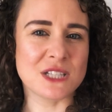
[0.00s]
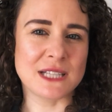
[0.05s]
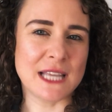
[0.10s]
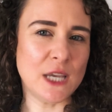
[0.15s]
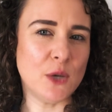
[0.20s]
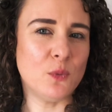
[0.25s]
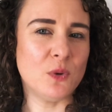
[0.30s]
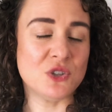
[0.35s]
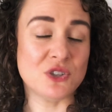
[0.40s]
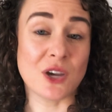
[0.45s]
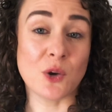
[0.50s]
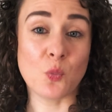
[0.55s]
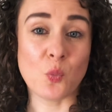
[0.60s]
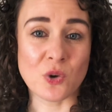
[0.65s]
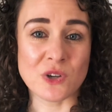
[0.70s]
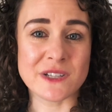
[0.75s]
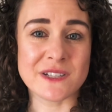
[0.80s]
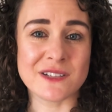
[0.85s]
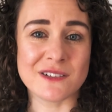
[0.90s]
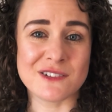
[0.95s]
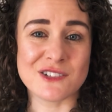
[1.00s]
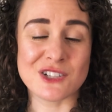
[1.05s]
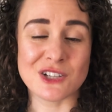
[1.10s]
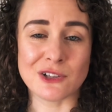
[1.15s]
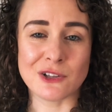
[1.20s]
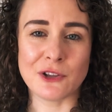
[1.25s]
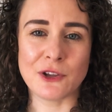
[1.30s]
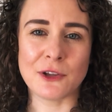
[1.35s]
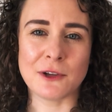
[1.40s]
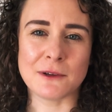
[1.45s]
language I wanted to
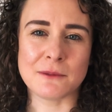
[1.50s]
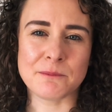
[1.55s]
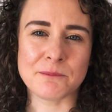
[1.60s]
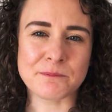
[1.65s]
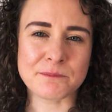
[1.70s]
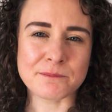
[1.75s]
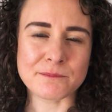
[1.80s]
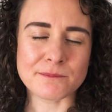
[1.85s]
learn.